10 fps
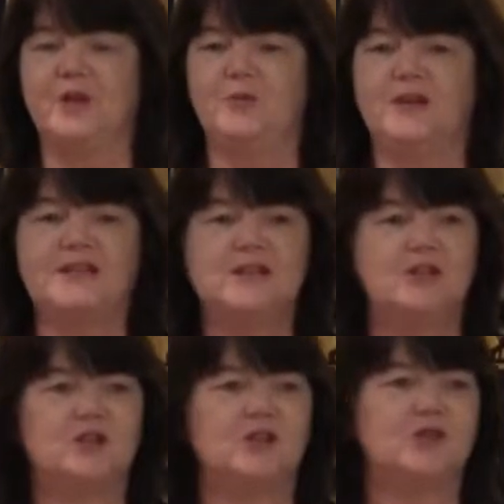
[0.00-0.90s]
But as he
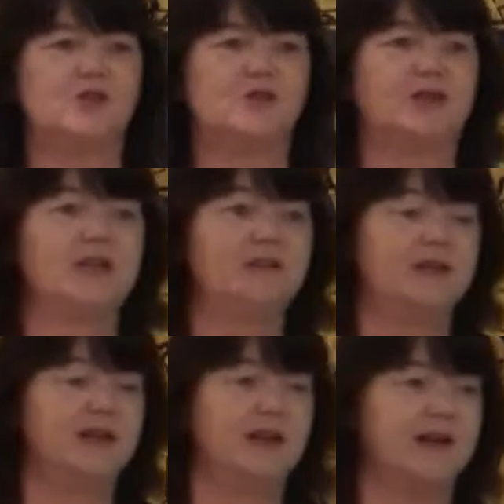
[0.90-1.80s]
got closer, he
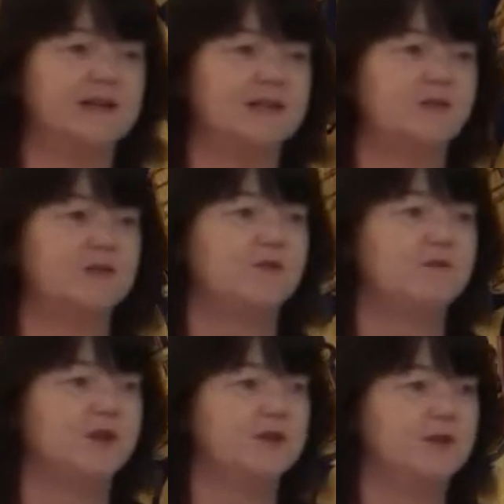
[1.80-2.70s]
realised it was a
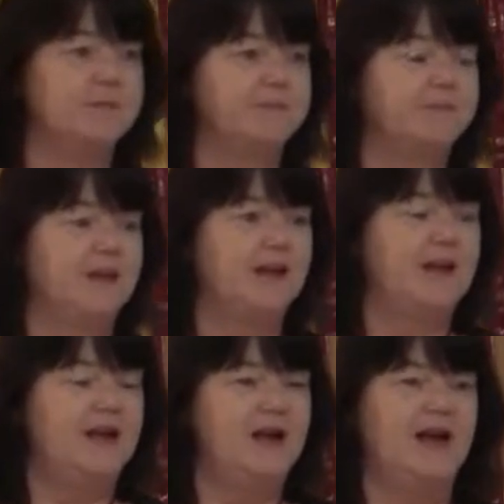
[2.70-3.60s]
figure.
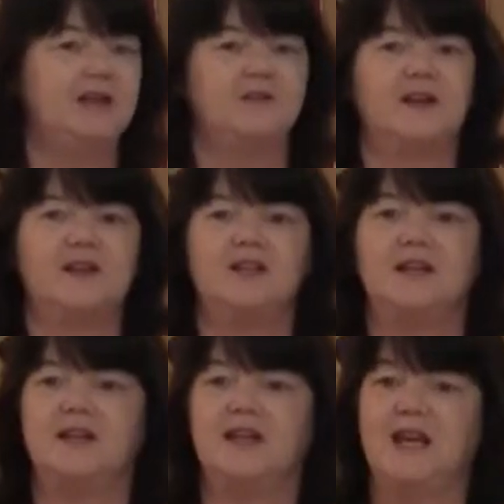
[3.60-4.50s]
And eventually
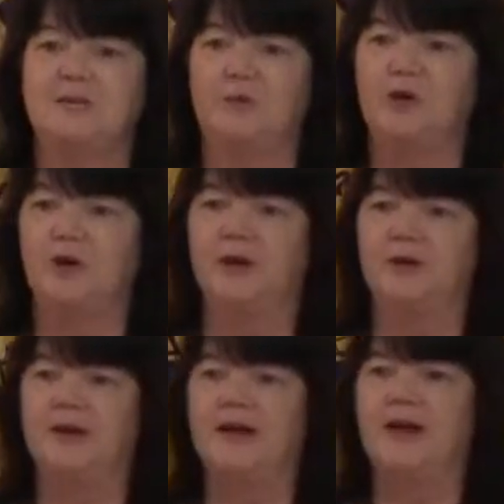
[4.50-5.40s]
he came
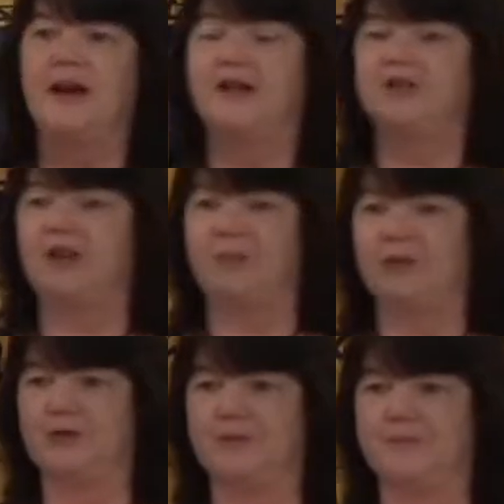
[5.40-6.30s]
upon a
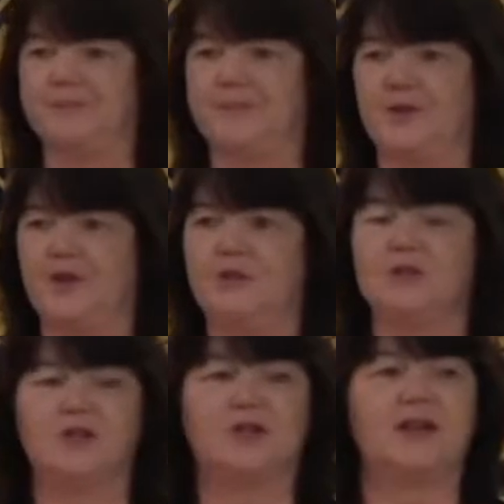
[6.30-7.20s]
shepherd who
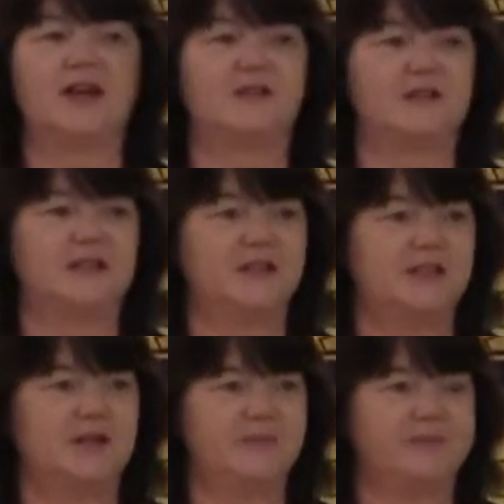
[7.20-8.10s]
was looking after his
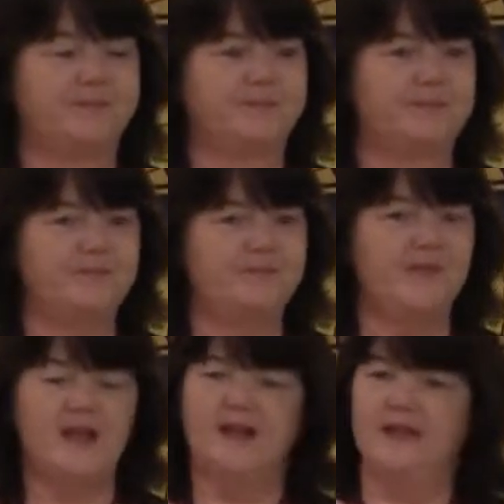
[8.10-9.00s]
sheep.
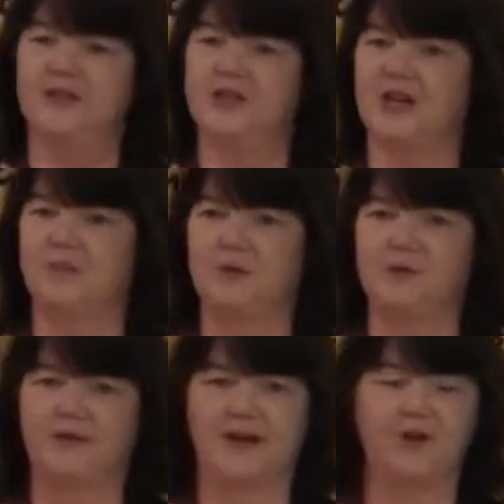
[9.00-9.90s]
The shepherd was
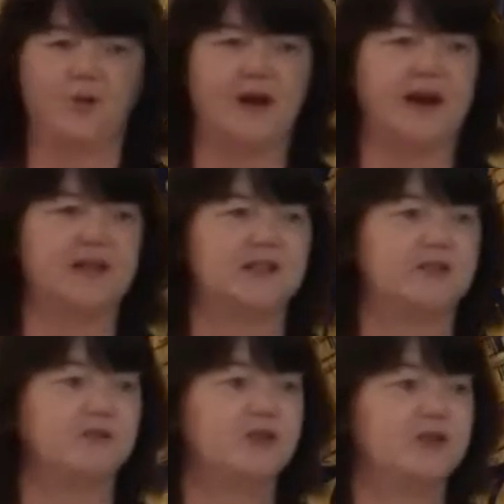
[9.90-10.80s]
very quiet
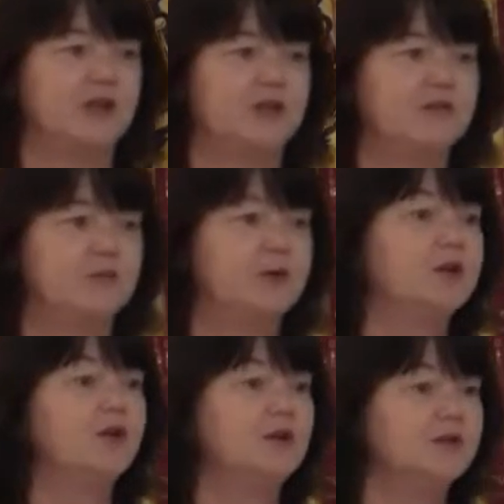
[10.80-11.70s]
and reserved,
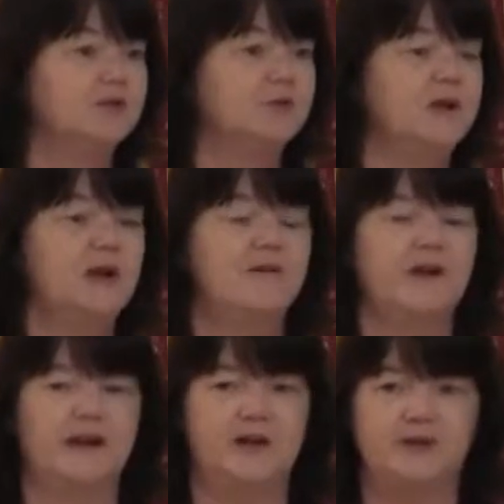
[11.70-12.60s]
but also
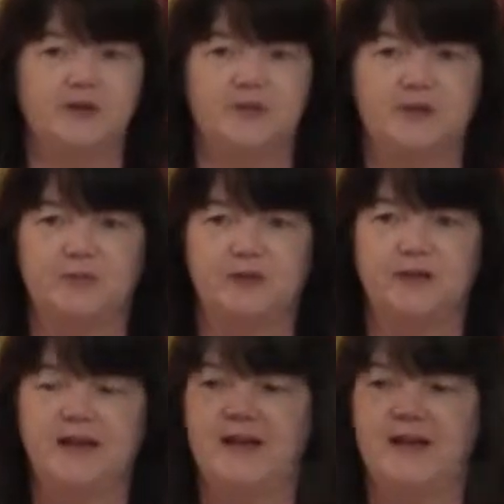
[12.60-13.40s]
very hospitable,